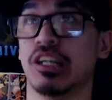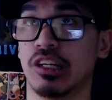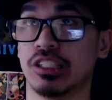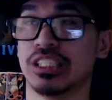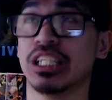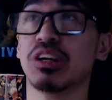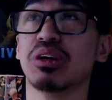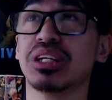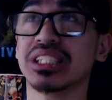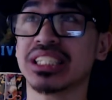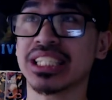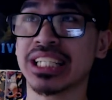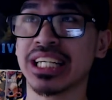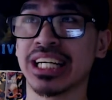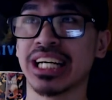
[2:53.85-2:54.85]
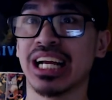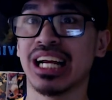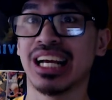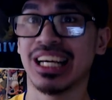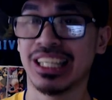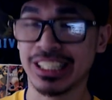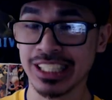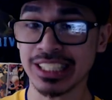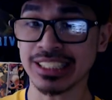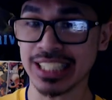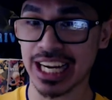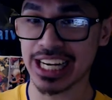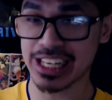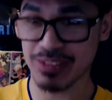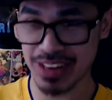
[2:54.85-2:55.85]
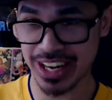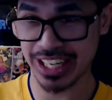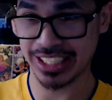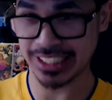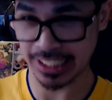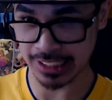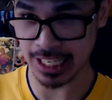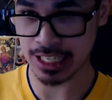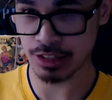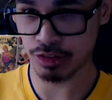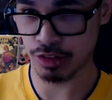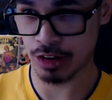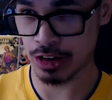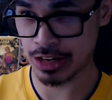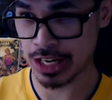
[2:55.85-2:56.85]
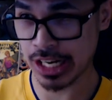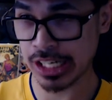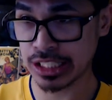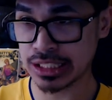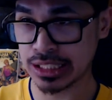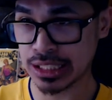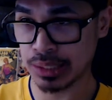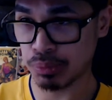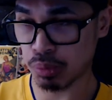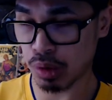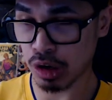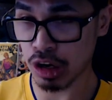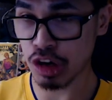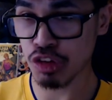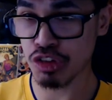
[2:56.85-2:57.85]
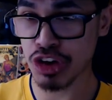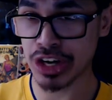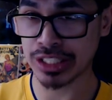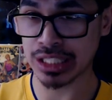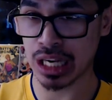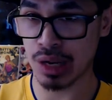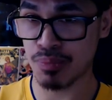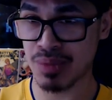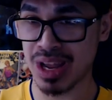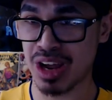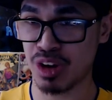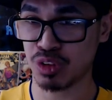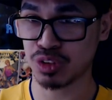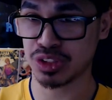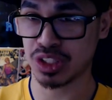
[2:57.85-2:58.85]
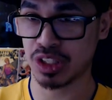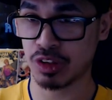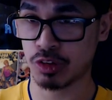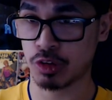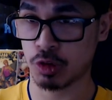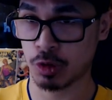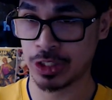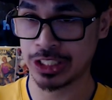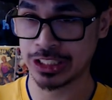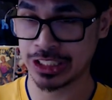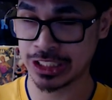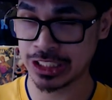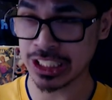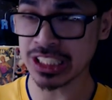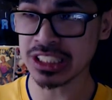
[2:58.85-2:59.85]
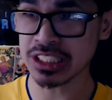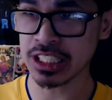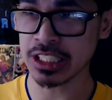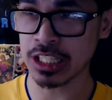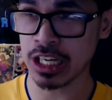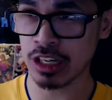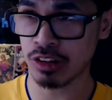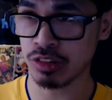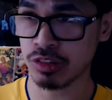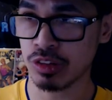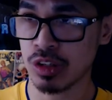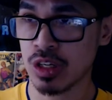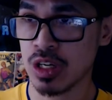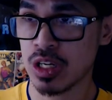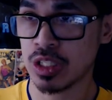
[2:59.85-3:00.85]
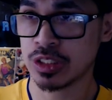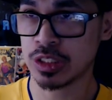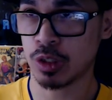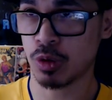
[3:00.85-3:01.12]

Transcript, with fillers: Seriously, this anime is a lot of fun. It is the perfect amount of cringe, just enough to